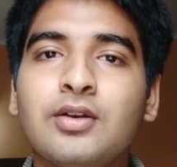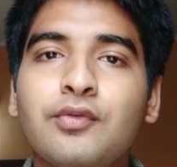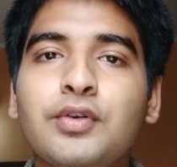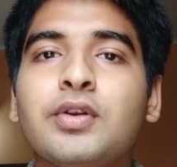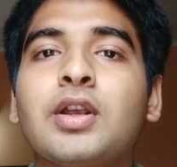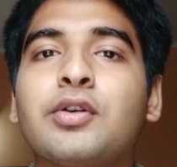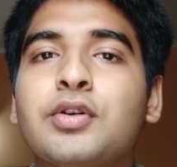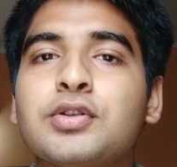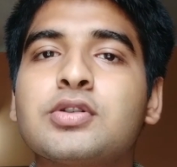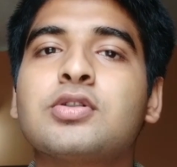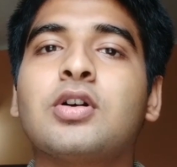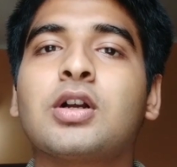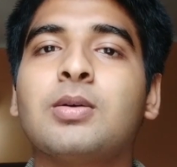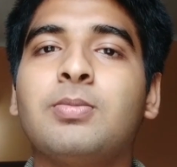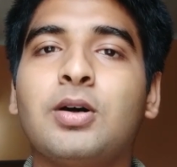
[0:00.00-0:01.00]
we are going to
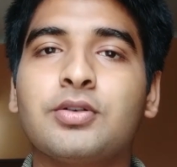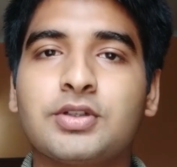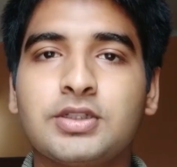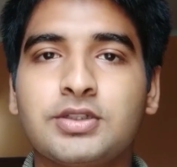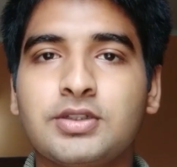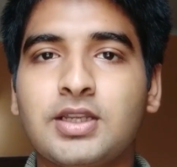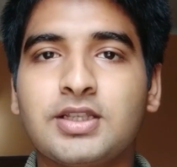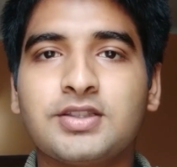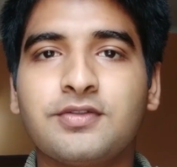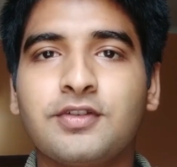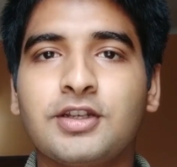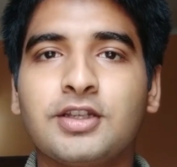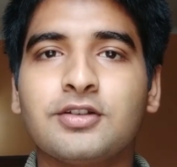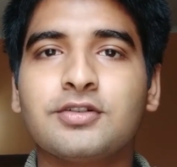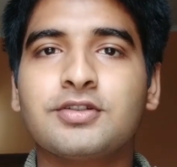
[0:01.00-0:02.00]
talk about in today's
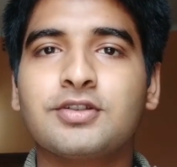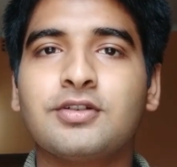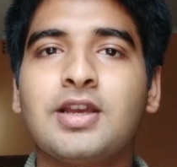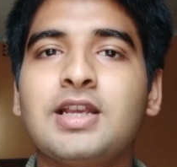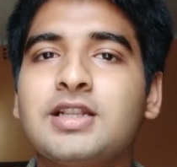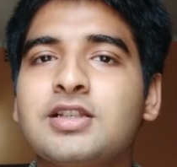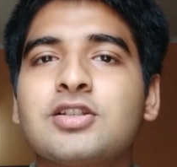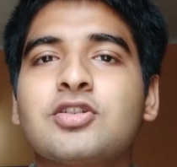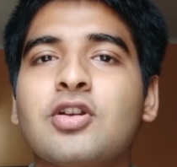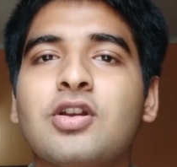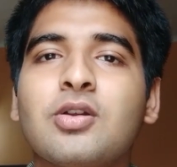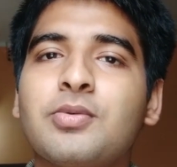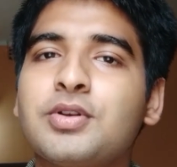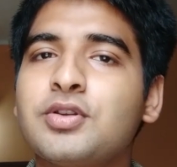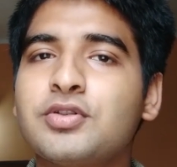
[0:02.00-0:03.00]
video. So hey, this is
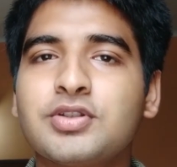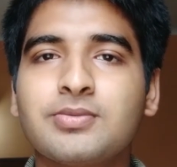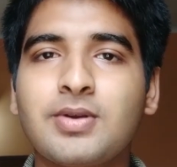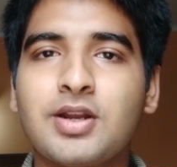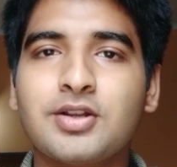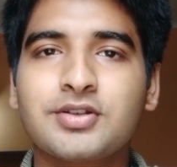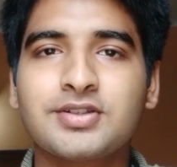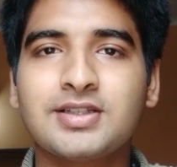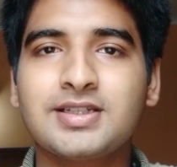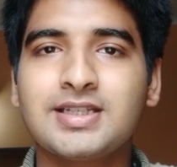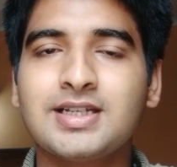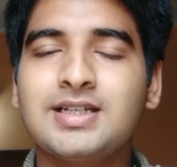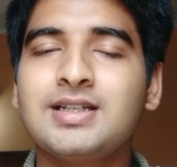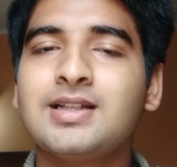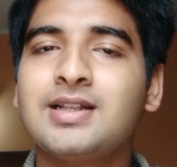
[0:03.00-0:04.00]
Sharla one using Paradox
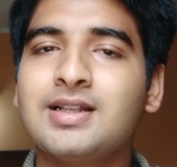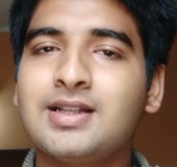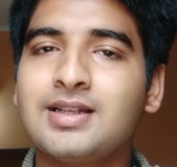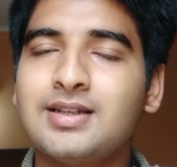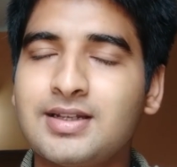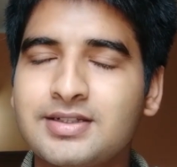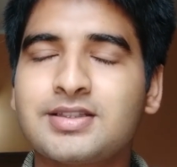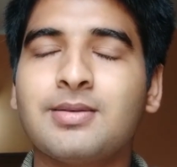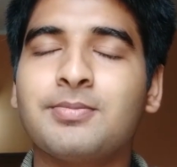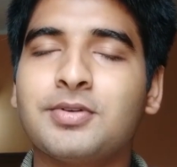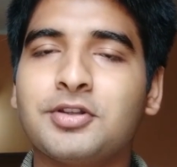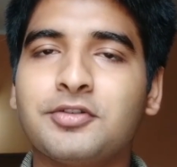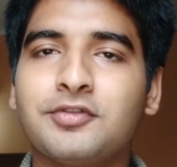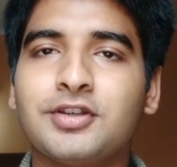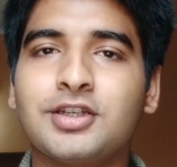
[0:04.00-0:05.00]
India. Let's jump into it.